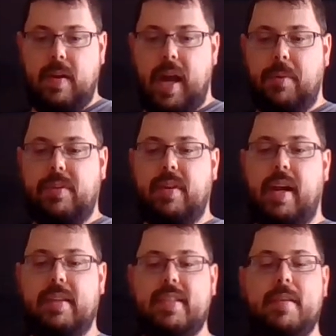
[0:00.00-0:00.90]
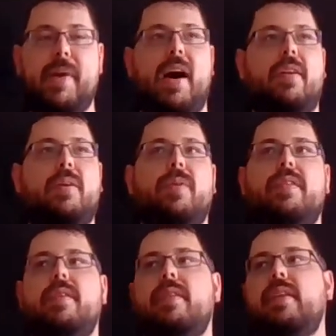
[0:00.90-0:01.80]
I was on a team outing
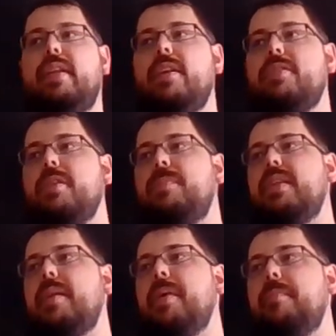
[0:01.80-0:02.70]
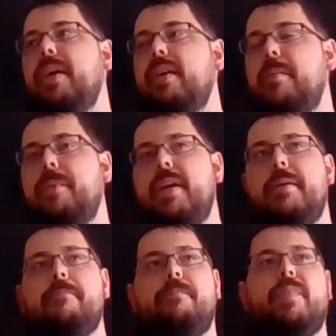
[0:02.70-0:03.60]
with the leadership team at my
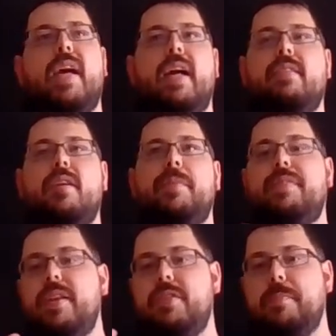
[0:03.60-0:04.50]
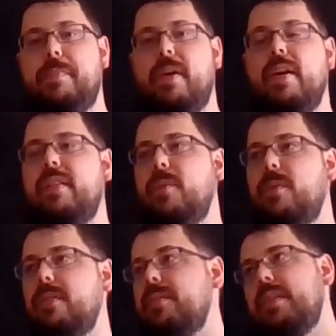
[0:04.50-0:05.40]
company at some adventure park. There
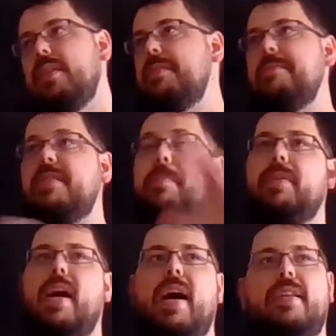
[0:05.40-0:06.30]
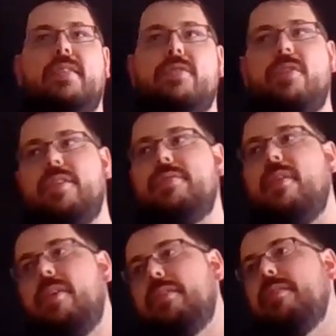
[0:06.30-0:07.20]
were zip lines and trust
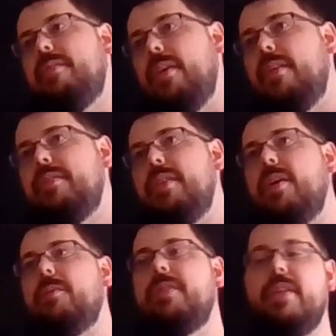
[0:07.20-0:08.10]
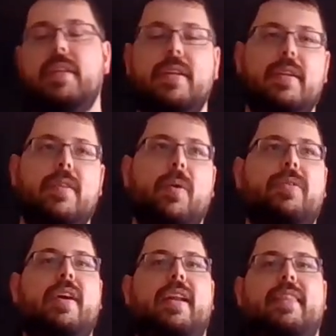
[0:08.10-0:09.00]
falls involved,
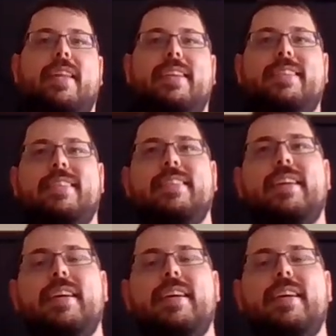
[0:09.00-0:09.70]
those kind of things.